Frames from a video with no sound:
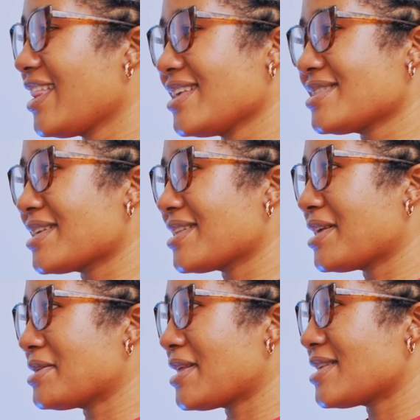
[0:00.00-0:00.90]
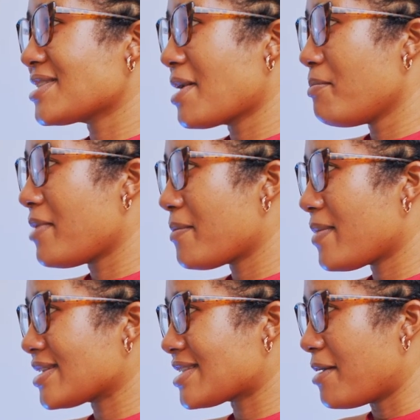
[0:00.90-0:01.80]
there's some
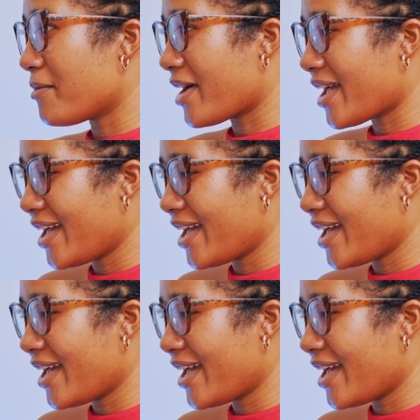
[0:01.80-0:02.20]
Bemba somewhere.